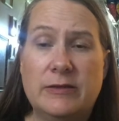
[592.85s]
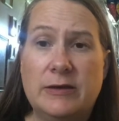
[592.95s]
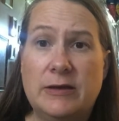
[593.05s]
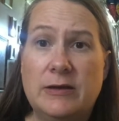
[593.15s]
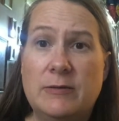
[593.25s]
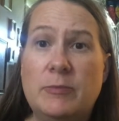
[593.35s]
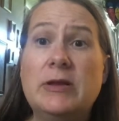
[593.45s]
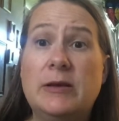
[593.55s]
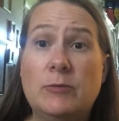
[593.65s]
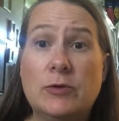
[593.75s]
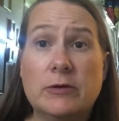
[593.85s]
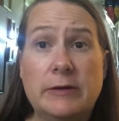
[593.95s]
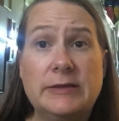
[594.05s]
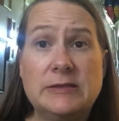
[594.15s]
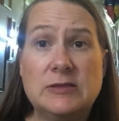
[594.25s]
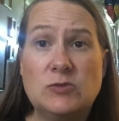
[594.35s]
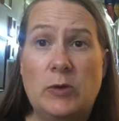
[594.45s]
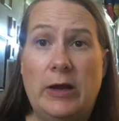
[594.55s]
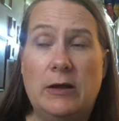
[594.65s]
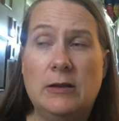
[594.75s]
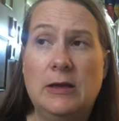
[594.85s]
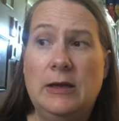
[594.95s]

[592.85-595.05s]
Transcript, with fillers: the plain pork rinds as well.